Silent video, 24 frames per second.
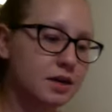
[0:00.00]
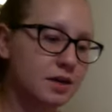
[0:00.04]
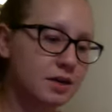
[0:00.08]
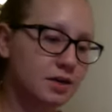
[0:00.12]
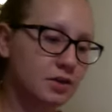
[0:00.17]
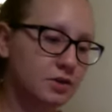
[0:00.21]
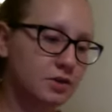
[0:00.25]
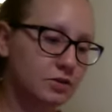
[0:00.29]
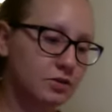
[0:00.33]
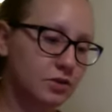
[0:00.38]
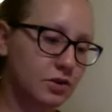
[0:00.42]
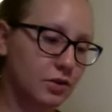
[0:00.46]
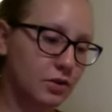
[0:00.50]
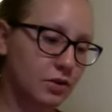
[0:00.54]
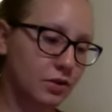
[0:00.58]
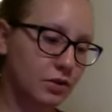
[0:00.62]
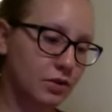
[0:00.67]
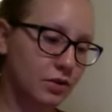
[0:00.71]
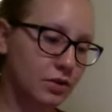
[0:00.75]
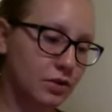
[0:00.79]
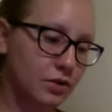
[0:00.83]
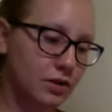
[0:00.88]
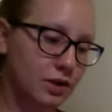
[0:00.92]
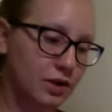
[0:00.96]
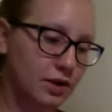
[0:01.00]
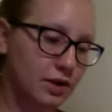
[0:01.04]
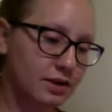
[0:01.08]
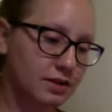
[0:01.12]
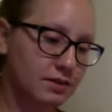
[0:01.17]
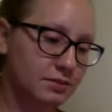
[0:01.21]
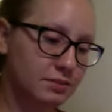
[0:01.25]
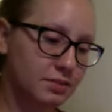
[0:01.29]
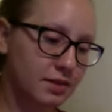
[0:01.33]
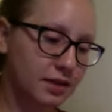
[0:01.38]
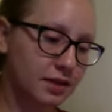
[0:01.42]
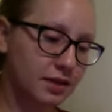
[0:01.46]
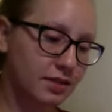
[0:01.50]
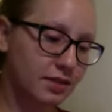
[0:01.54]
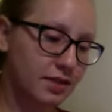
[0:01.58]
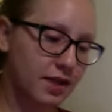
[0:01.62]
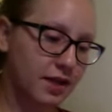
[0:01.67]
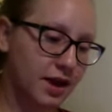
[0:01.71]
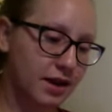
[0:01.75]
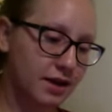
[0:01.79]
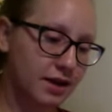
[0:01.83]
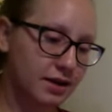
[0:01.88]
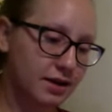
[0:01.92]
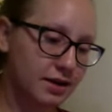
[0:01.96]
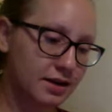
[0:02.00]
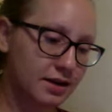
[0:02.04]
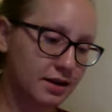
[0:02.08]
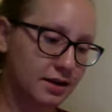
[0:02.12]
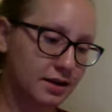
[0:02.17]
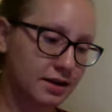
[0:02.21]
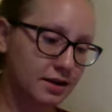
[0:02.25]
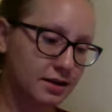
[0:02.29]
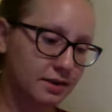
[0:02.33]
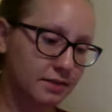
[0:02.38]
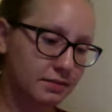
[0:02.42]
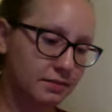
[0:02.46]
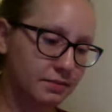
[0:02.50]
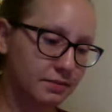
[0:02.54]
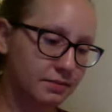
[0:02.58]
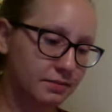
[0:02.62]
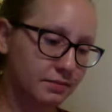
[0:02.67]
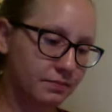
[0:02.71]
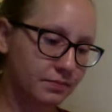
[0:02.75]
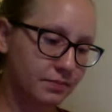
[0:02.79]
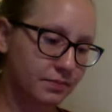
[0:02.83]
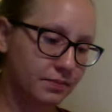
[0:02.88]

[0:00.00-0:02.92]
so you can explain that. And